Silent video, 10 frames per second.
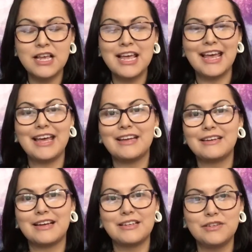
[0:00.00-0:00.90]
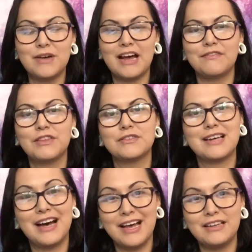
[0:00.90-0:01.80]
and I do have those
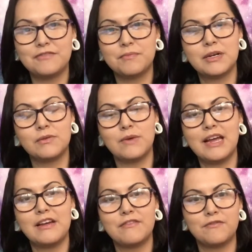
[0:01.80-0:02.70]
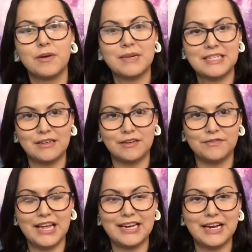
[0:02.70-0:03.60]
kind of put away for myself,
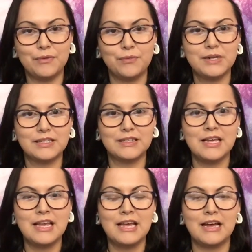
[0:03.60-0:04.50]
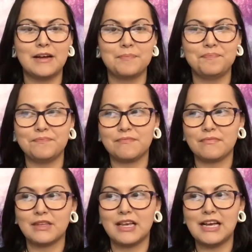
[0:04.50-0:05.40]
and I will,
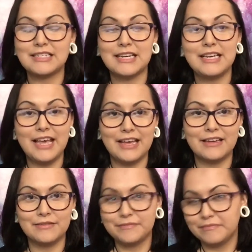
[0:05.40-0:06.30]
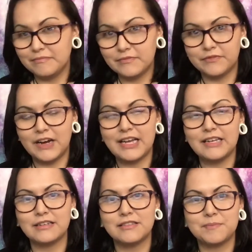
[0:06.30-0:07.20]
as I can,
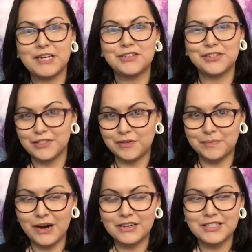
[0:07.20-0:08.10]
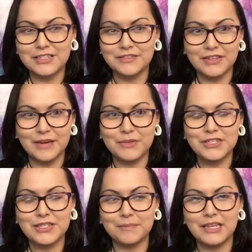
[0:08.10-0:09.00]
find special little boxes for them or
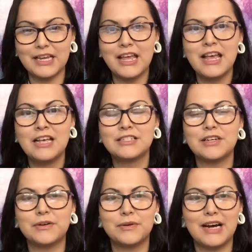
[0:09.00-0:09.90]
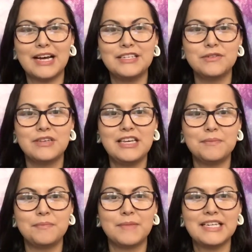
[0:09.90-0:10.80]
something. So I do keep
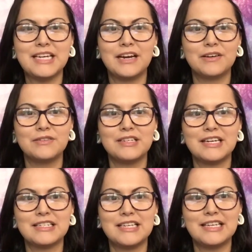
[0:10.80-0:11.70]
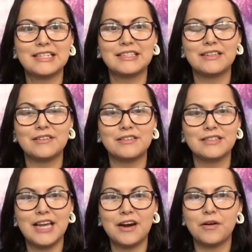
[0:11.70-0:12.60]
my tarot decks in little
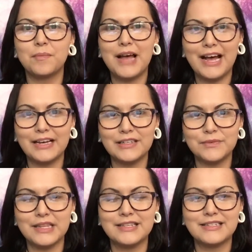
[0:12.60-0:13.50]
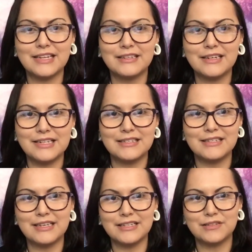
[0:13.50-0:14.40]
tarot bags with selenite
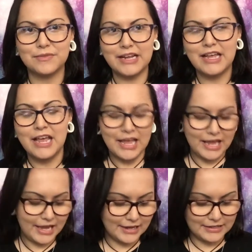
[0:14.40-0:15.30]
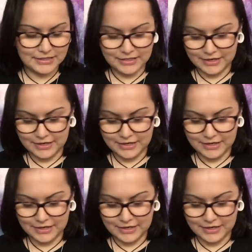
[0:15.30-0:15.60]
sticks, right? And